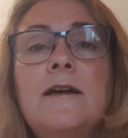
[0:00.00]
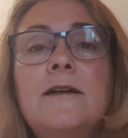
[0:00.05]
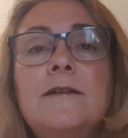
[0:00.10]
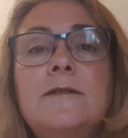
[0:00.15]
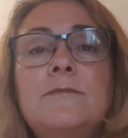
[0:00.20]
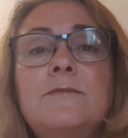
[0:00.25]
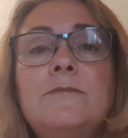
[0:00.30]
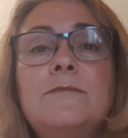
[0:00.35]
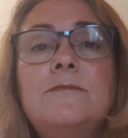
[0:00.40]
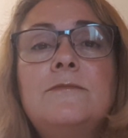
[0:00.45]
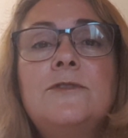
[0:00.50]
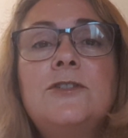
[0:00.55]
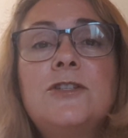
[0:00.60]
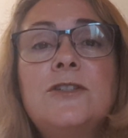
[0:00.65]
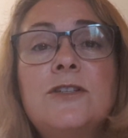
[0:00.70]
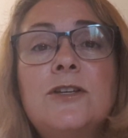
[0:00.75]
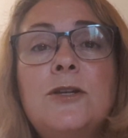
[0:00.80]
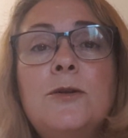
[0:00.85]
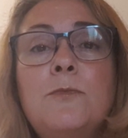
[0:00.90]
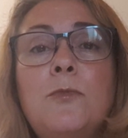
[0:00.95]
I'm
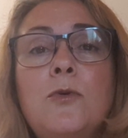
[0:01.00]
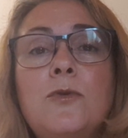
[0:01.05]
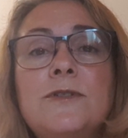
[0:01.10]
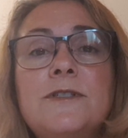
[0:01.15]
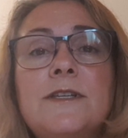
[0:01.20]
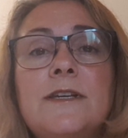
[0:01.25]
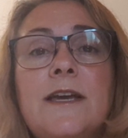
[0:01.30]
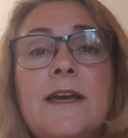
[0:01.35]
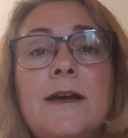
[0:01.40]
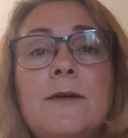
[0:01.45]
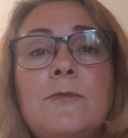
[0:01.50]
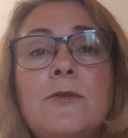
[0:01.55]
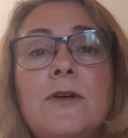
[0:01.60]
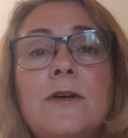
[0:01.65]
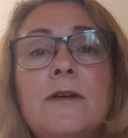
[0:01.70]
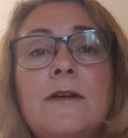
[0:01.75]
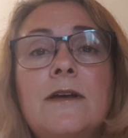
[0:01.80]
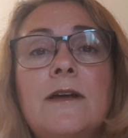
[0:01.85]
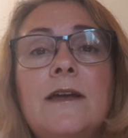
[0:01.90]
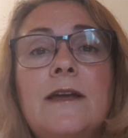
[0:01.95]
just going to pause the
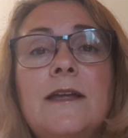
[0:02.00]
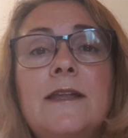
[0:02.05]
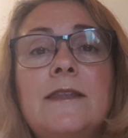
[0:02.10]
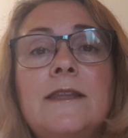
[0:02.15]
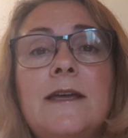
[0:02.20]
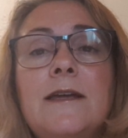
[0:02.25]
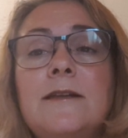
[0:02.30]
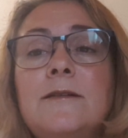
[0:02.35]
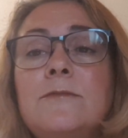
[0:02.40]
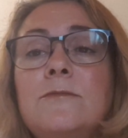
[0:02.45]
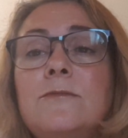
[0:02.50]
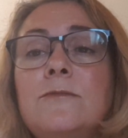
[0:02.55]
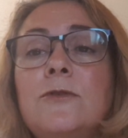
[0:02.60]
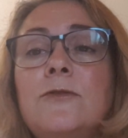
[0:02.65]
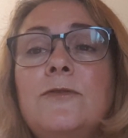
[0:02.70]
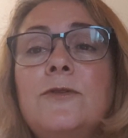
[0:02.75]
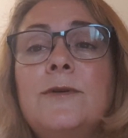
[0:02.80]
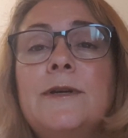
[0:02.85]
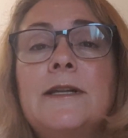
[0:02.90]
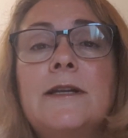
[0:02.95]
camera and then
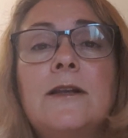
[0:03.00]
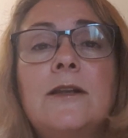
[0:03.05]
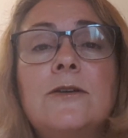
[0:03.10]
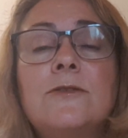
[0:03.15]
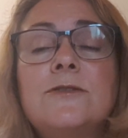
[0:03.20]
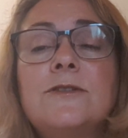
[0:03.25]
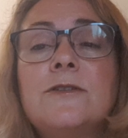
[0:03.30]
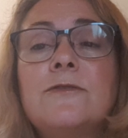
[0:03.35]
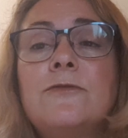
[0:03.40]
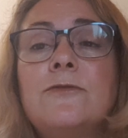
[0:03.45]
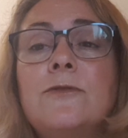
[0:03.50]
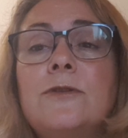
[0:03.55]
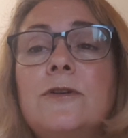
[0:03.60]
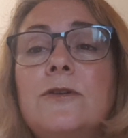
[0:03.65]
move you in closer for a